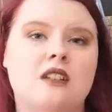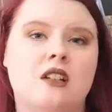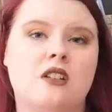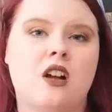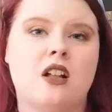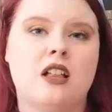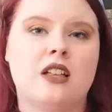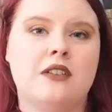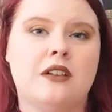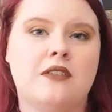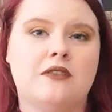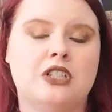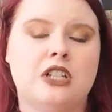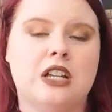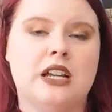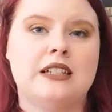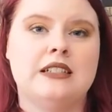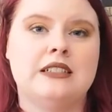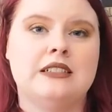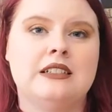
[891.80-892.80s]
unhaul I've ever
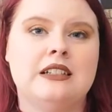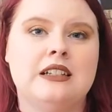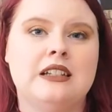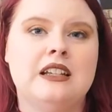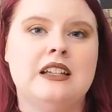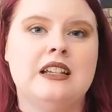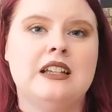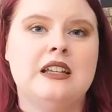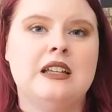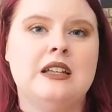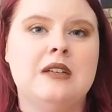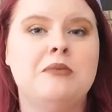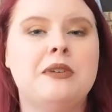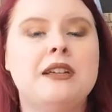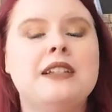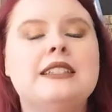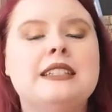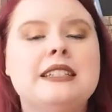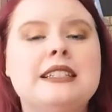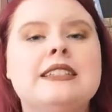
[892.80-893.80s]
done,
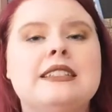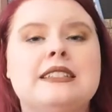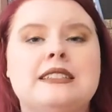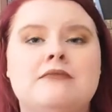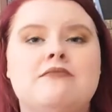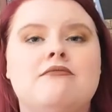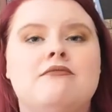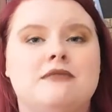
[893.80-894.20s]
but decent